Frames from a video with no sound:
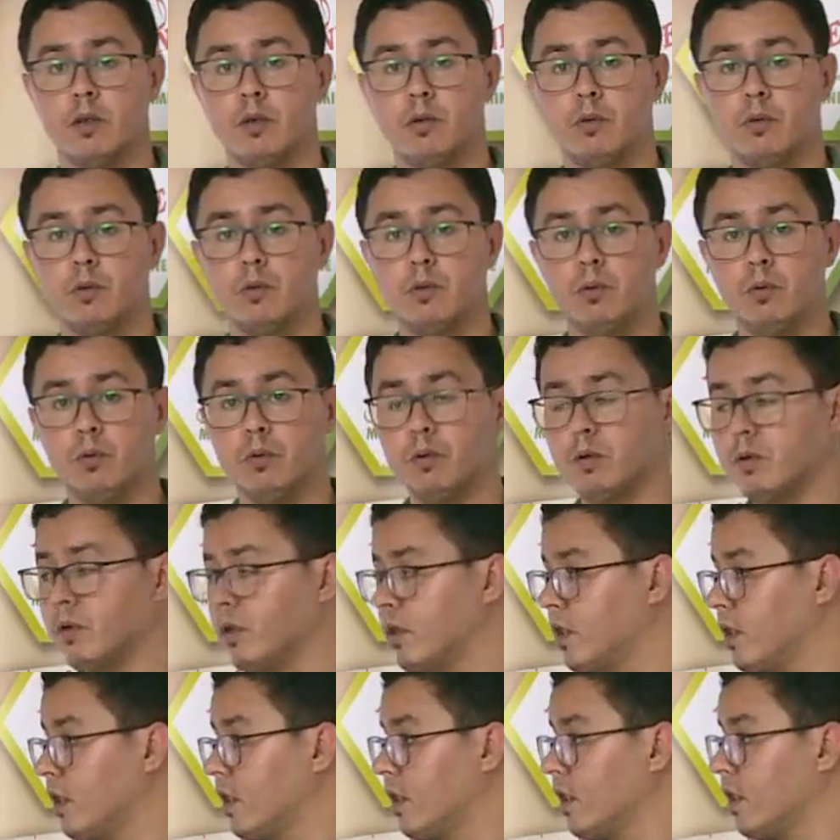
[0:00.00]
to
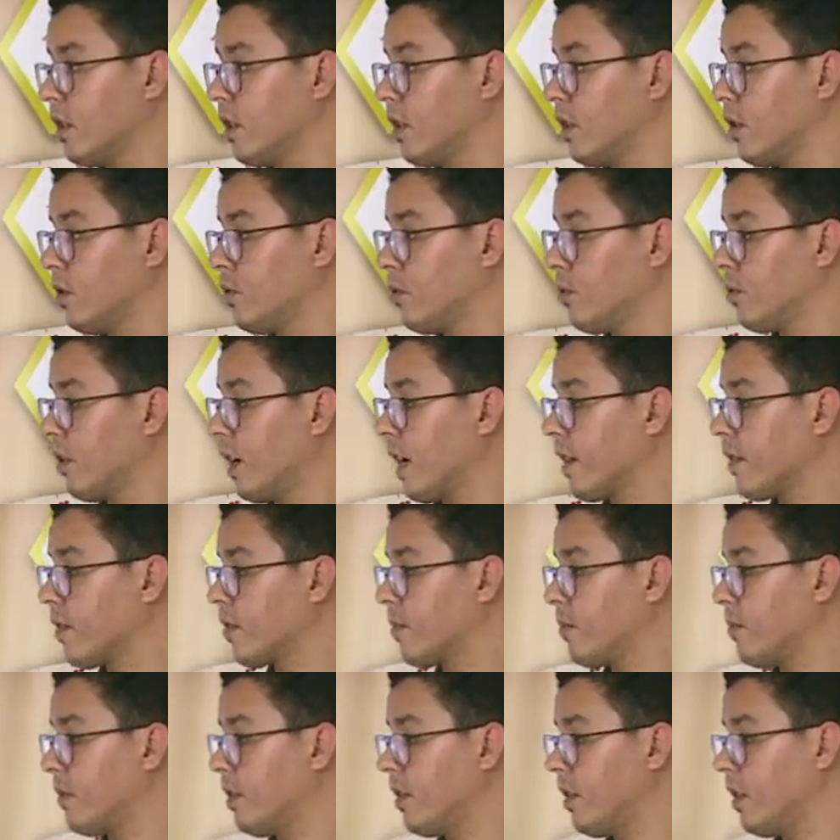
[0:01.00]

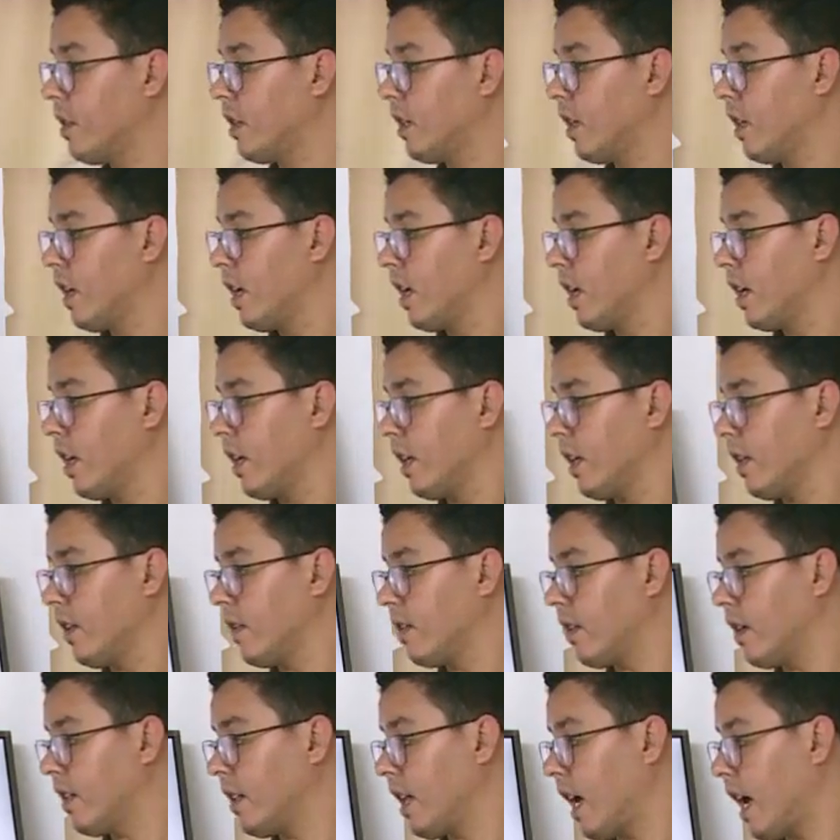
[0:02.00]
customer. He
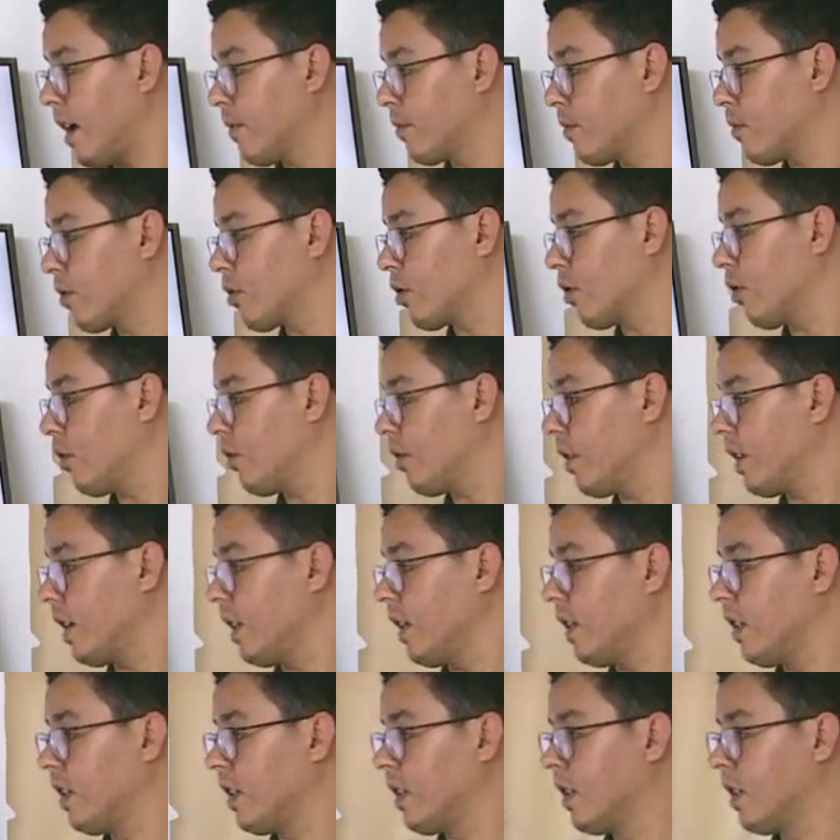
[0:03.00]
said, I'm sorry
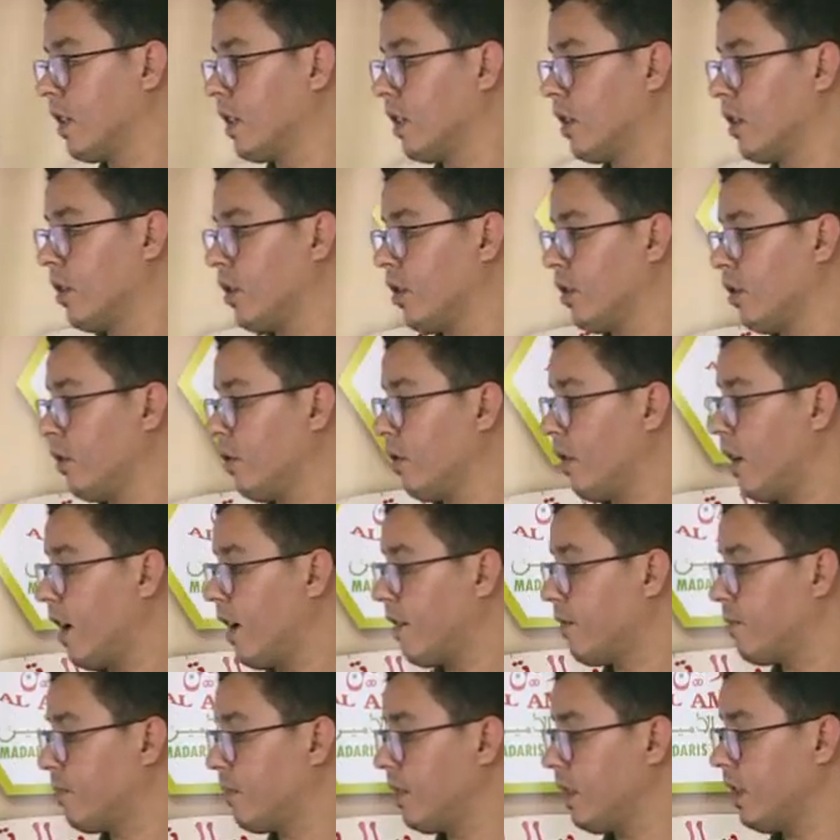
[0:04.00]
you
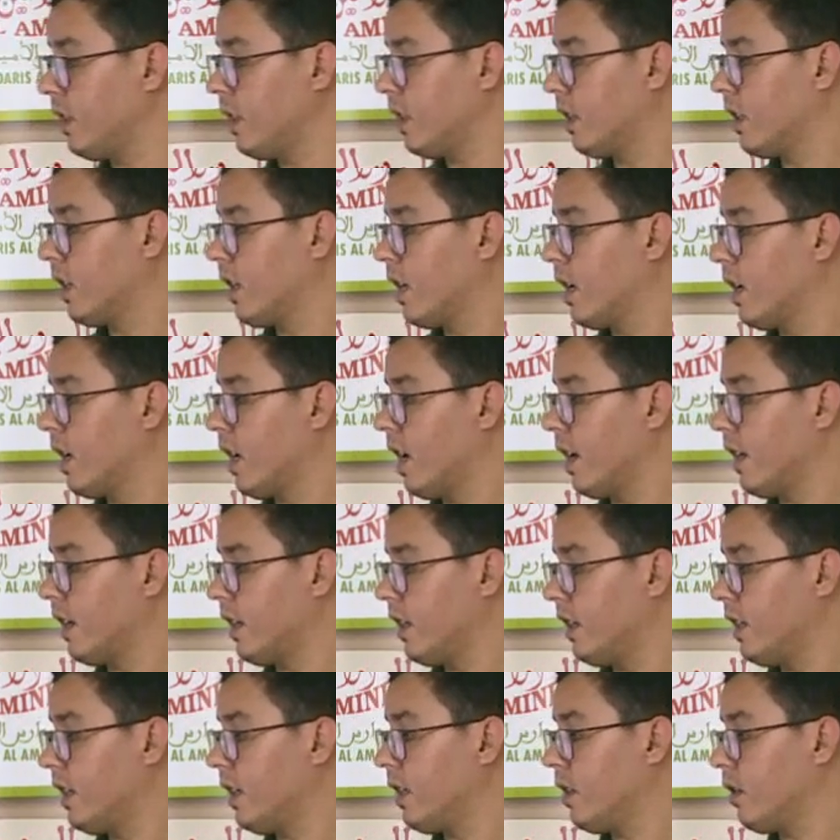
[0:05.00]
have been
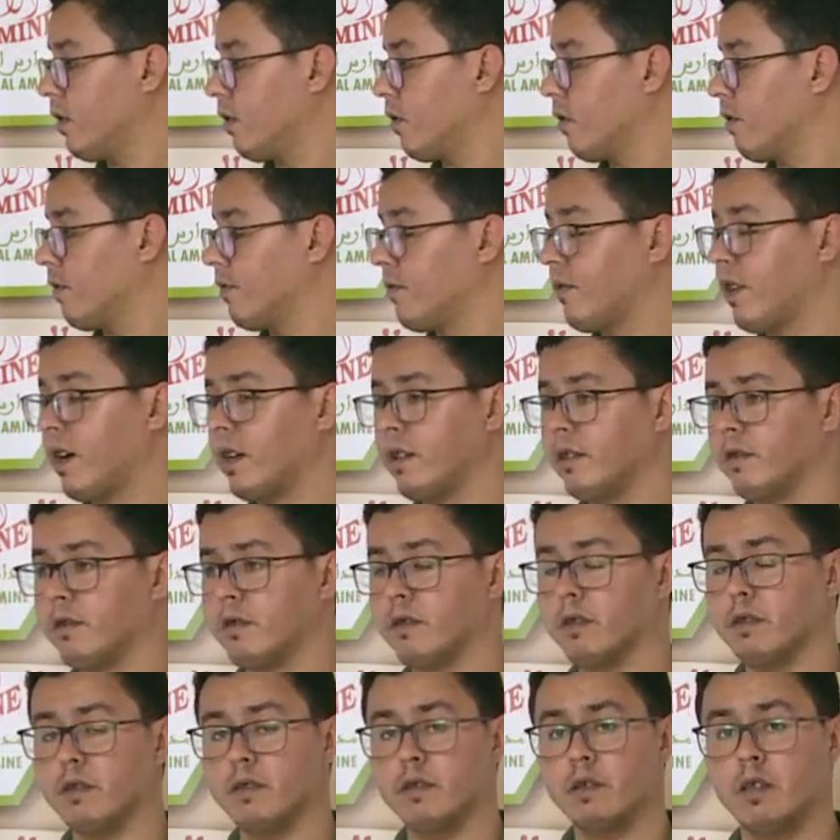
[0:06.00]
inconvenienced.
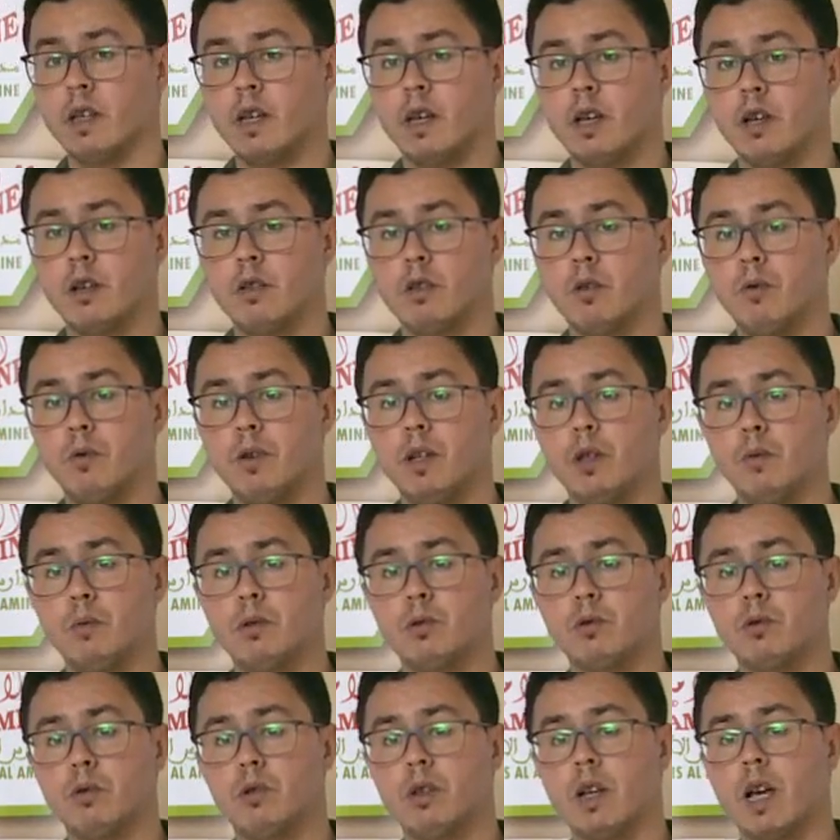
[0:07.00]
So here we
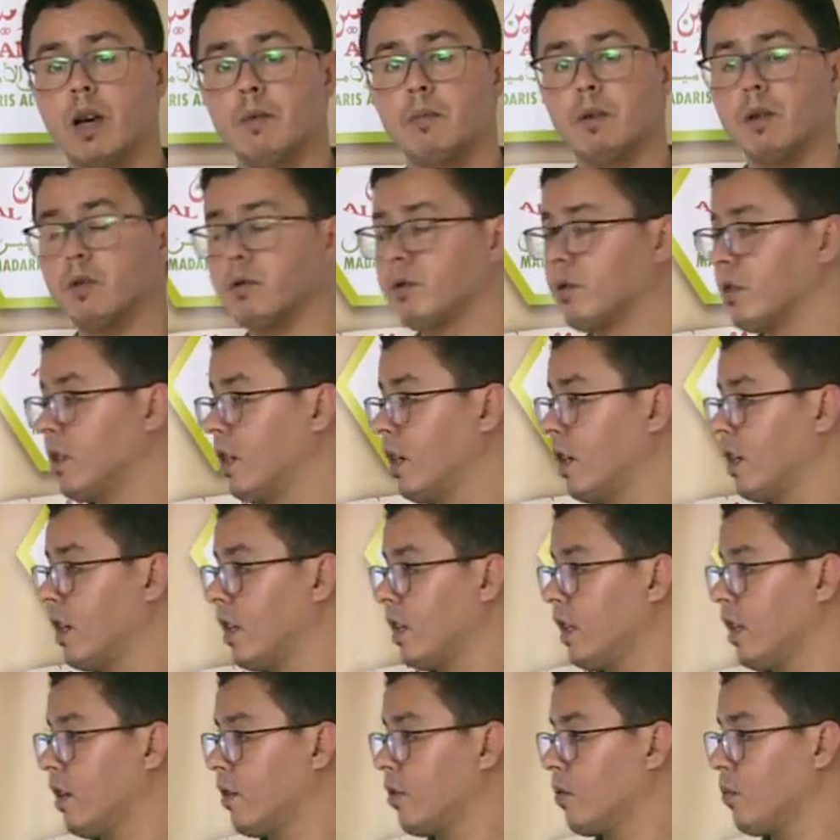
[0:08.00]
talk about,
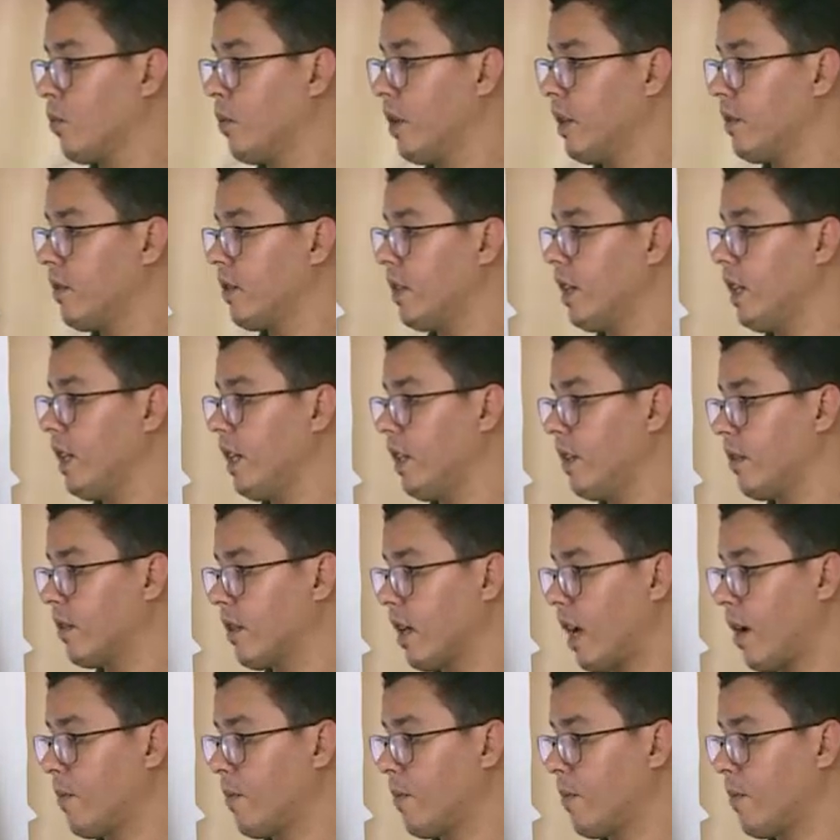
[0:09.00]
waiter is